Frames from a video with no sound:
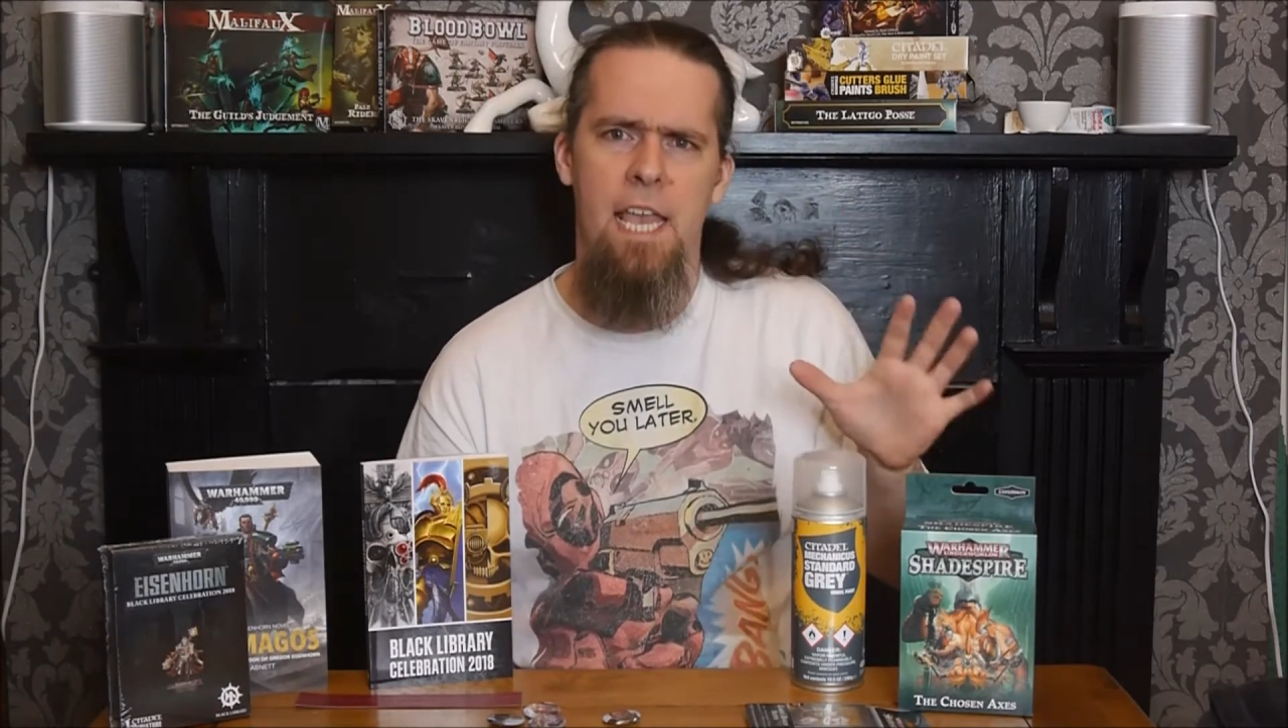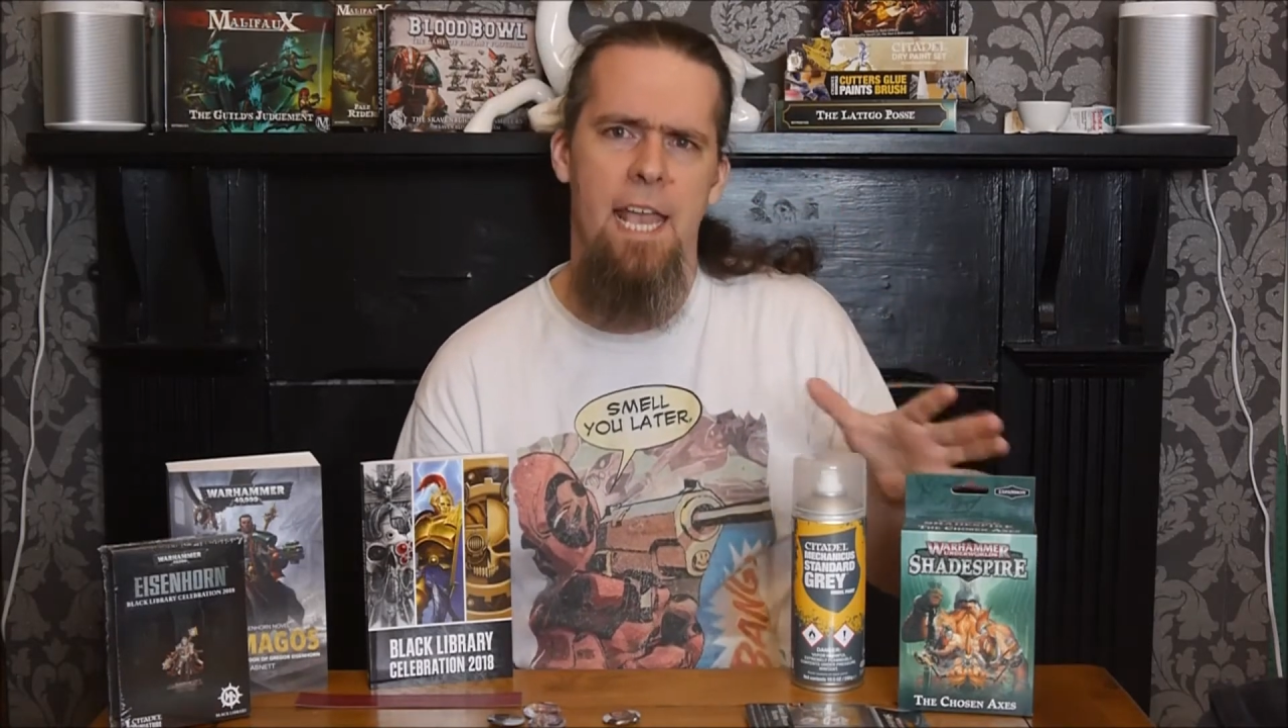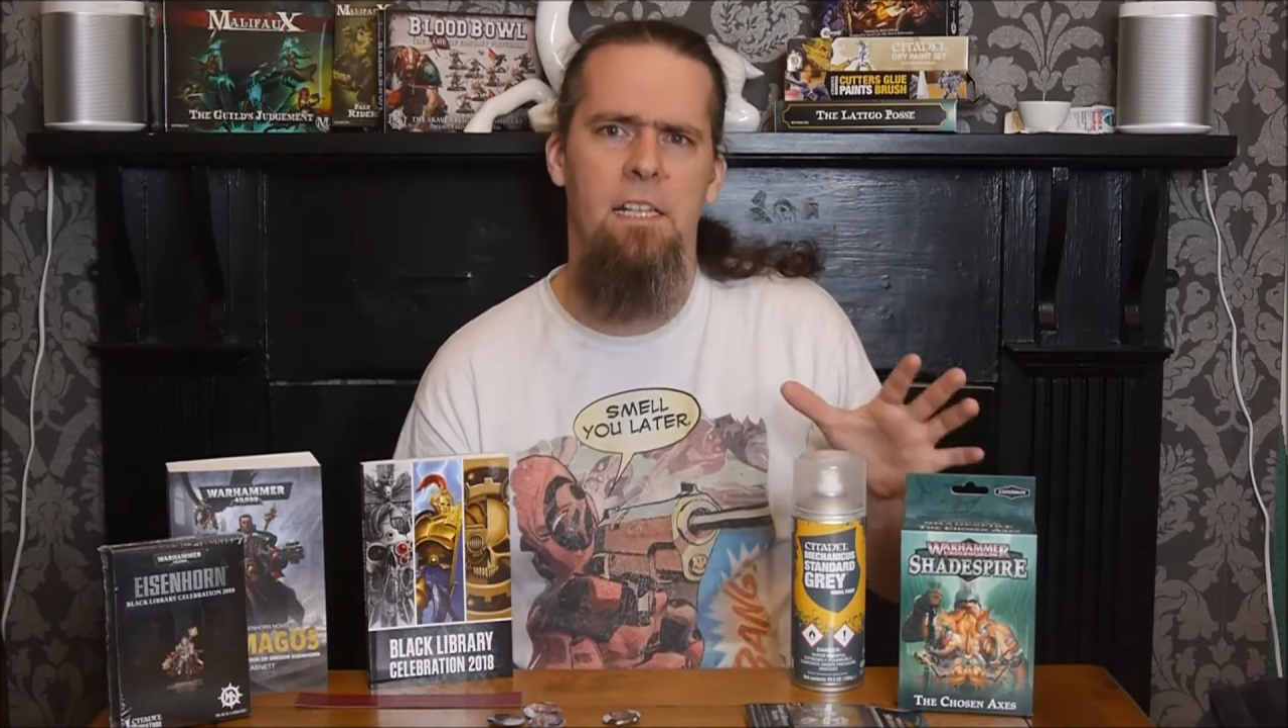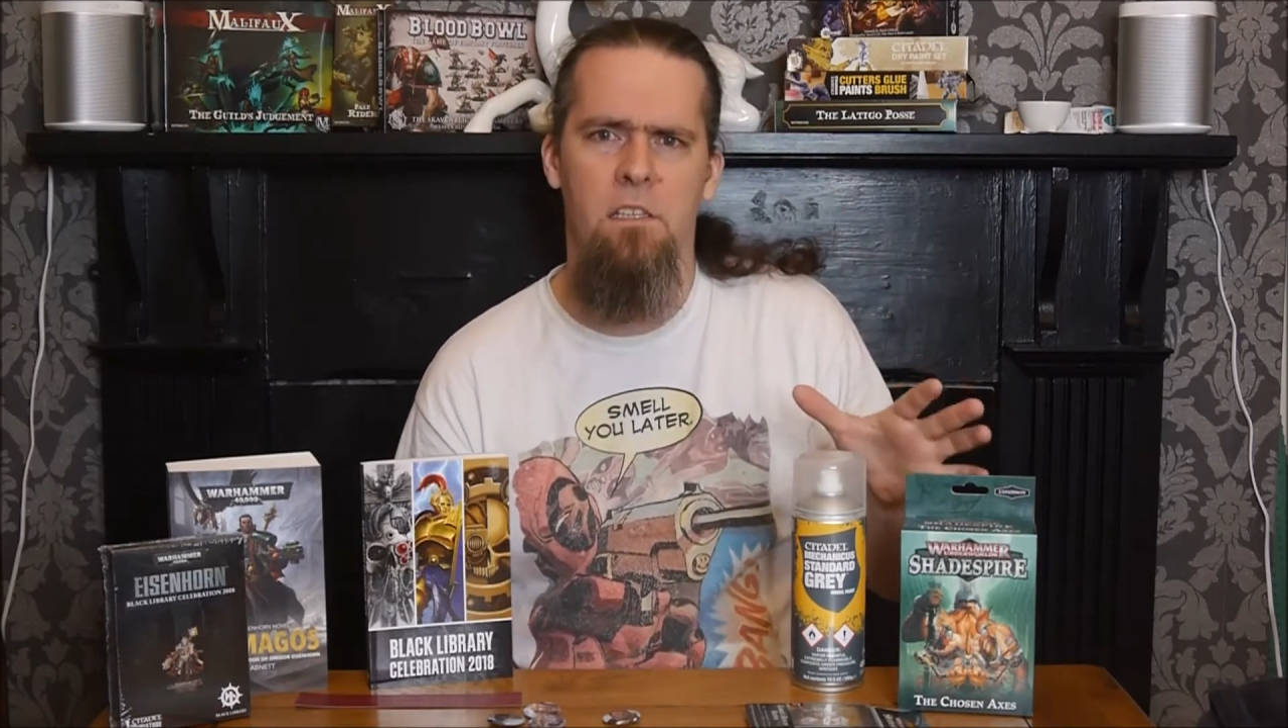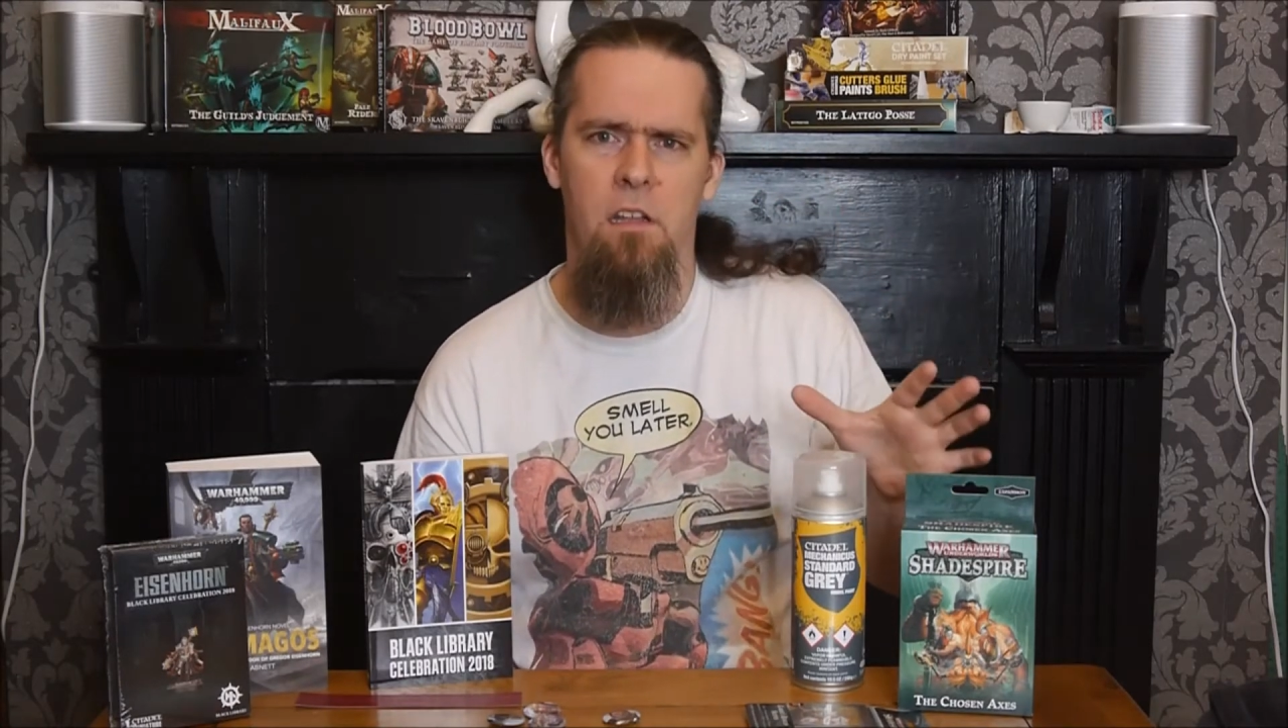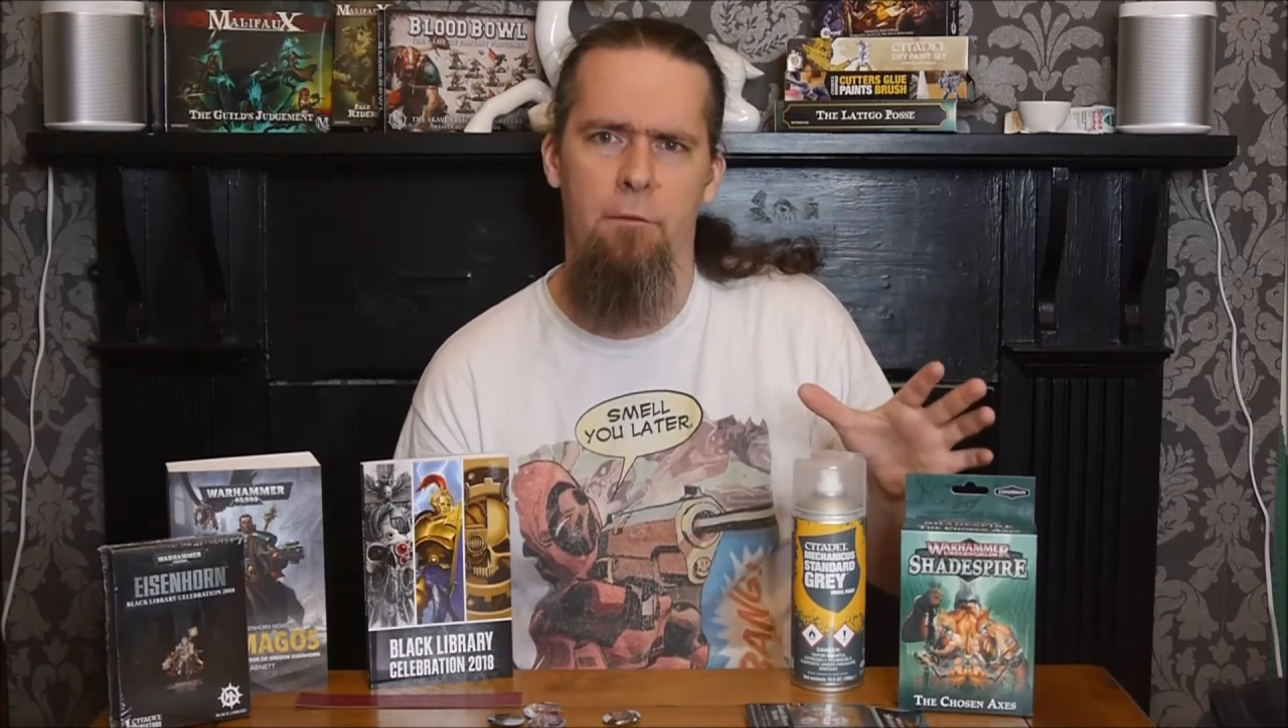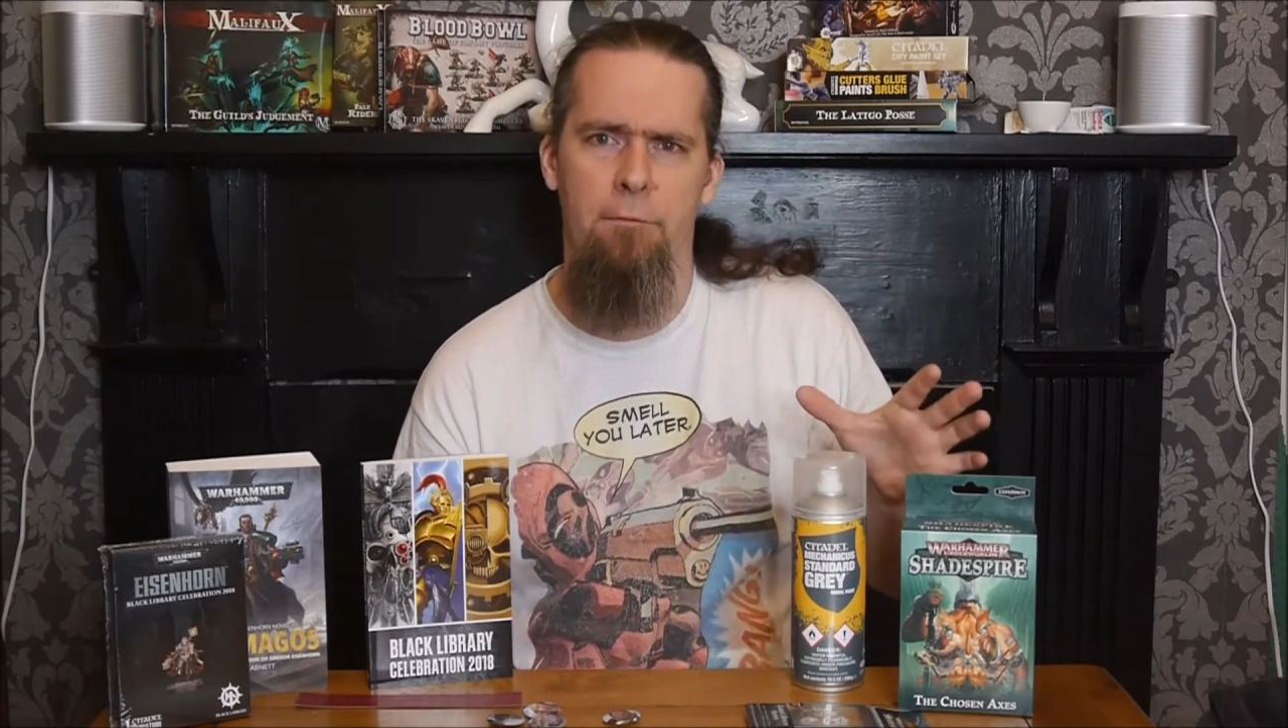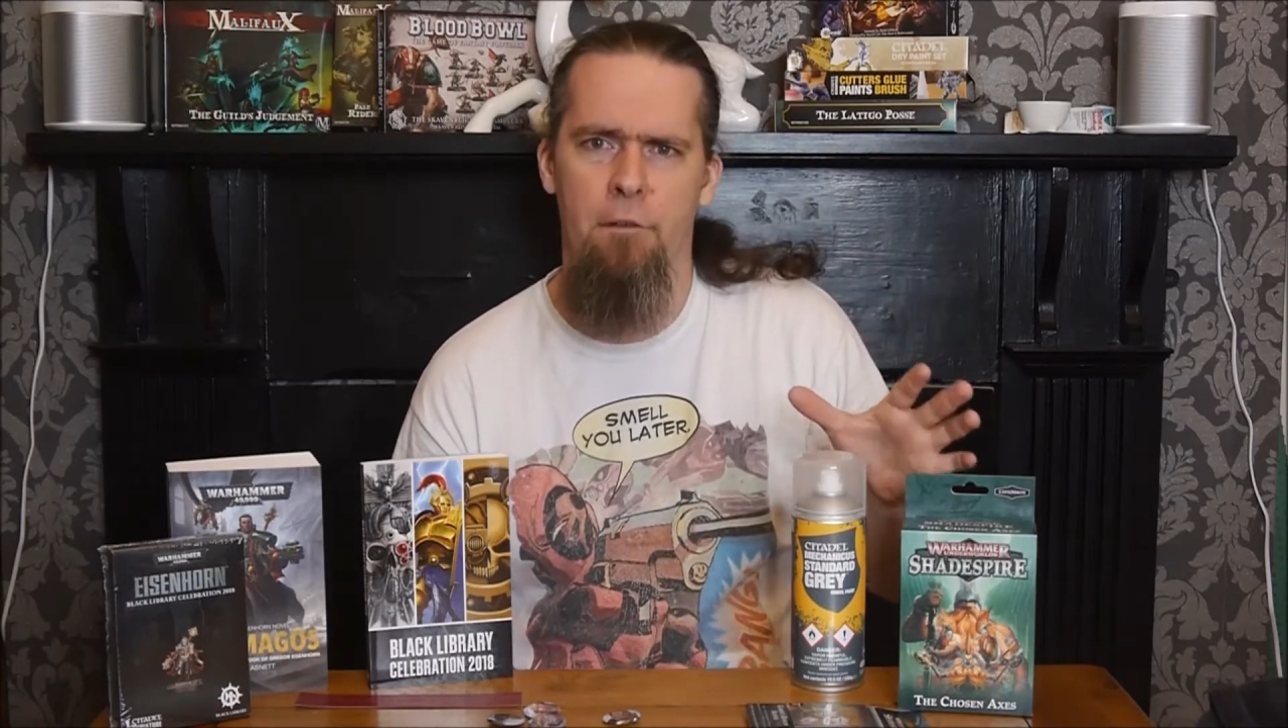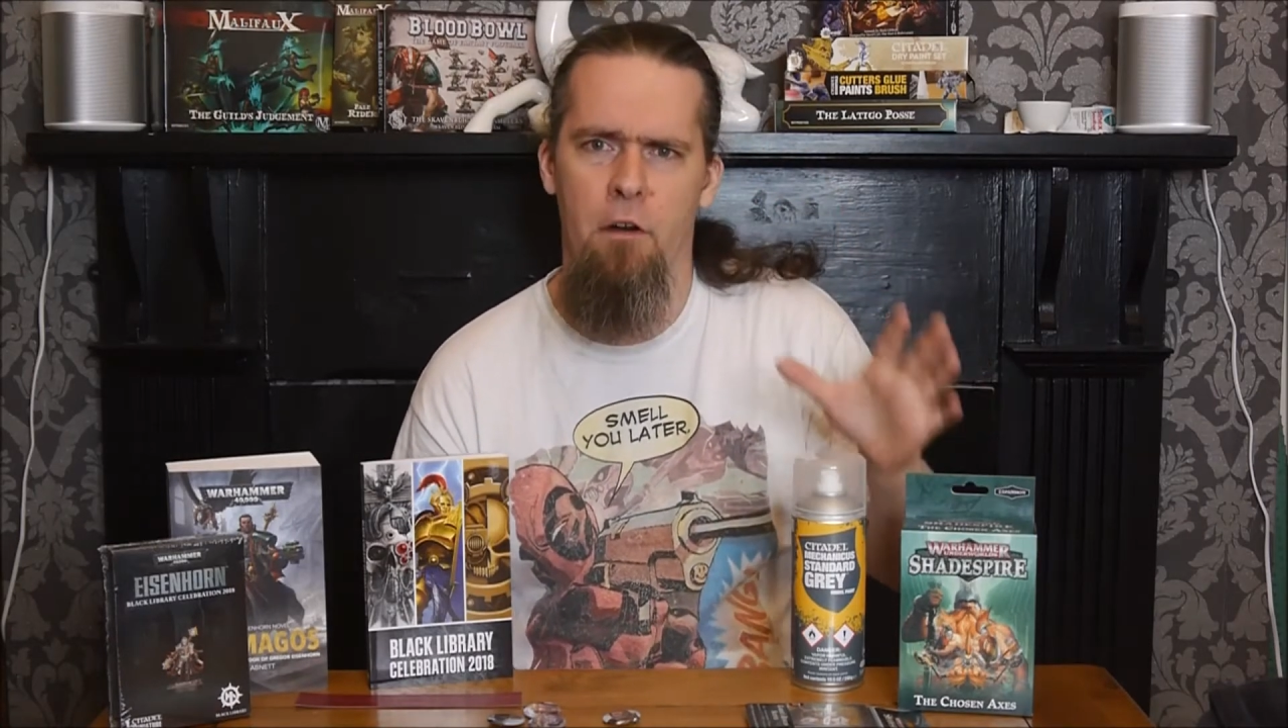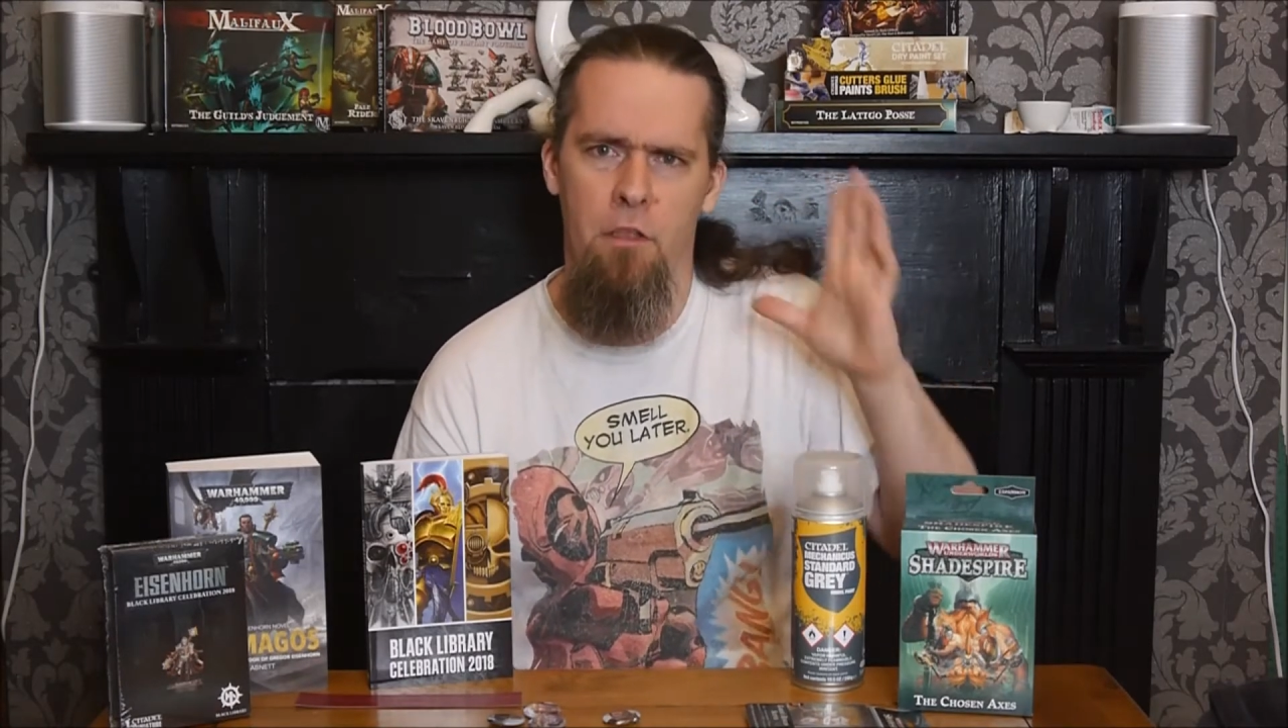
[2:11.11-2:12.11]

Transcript: Khaine stuff